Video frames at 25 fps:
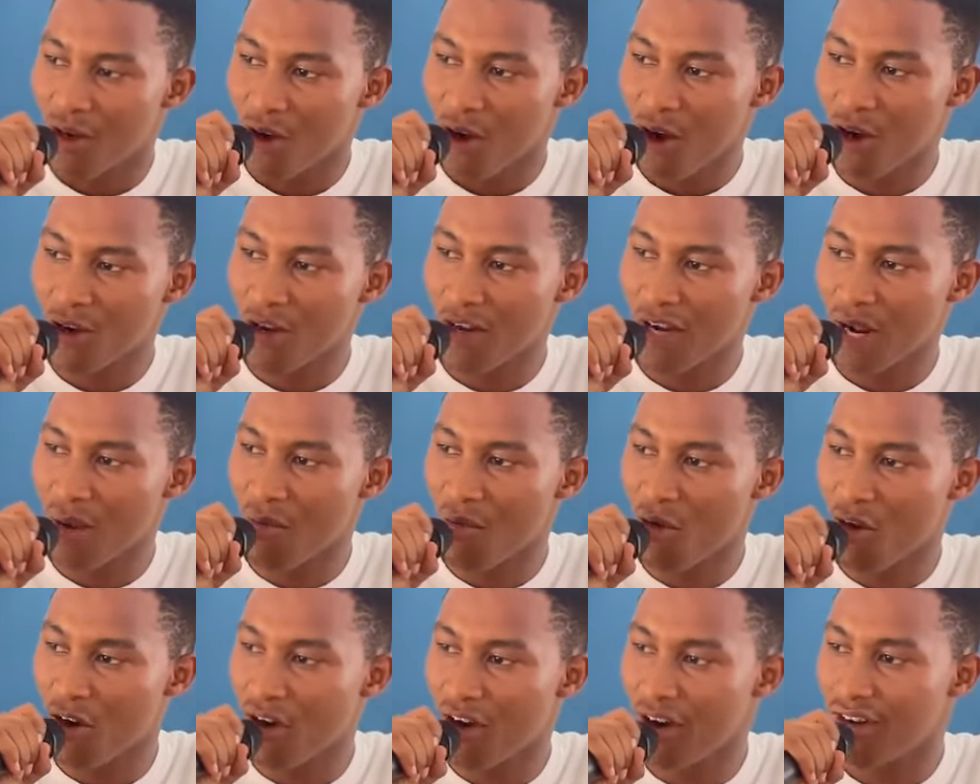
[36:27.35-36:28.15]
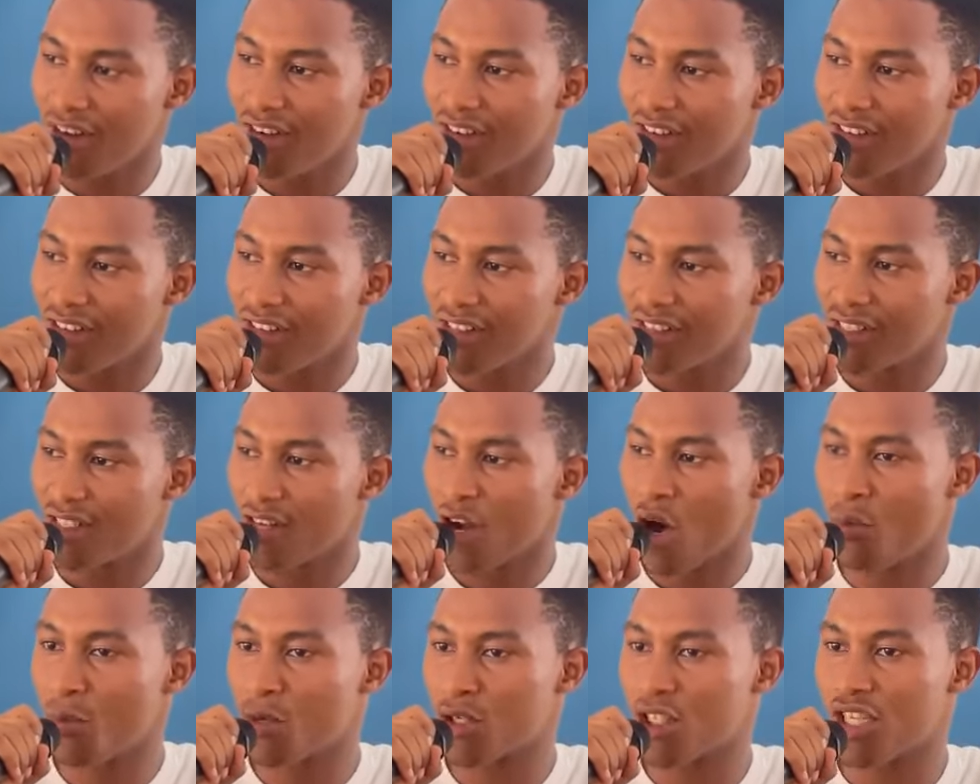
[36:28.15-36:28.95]
honorable
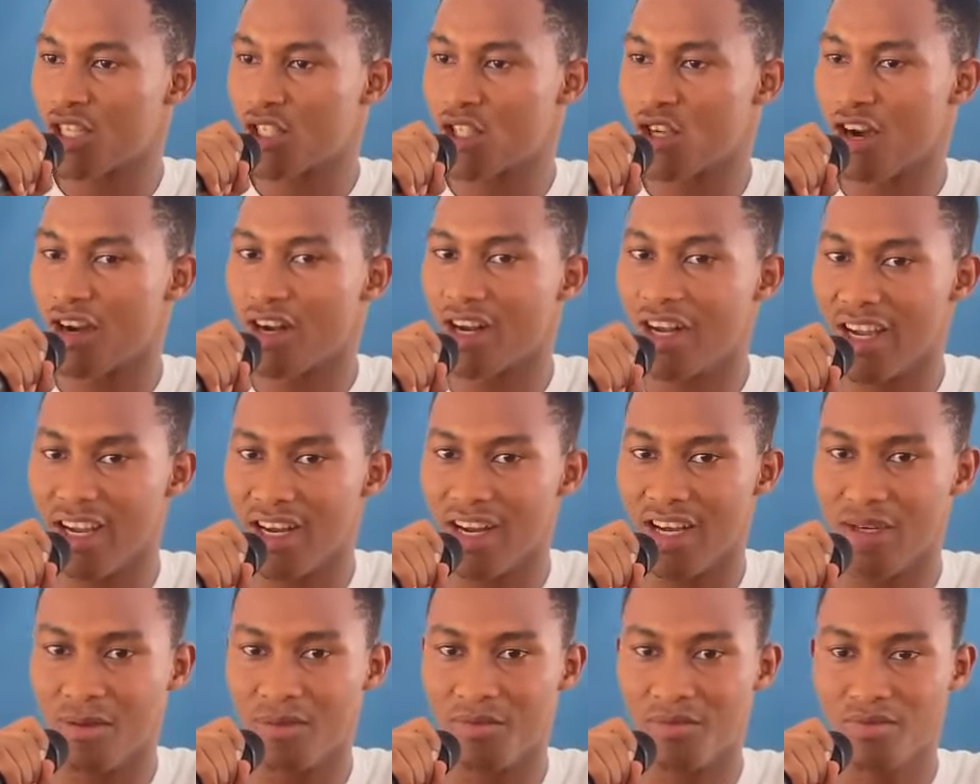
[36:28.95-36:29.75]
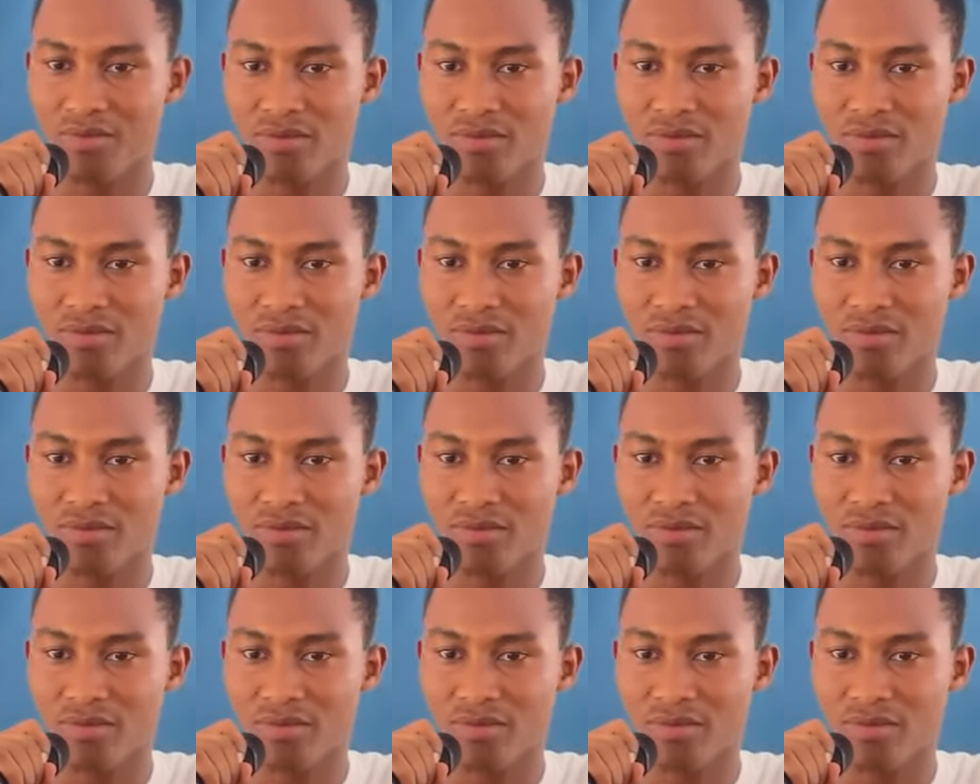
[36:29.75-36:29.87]
opposition leader.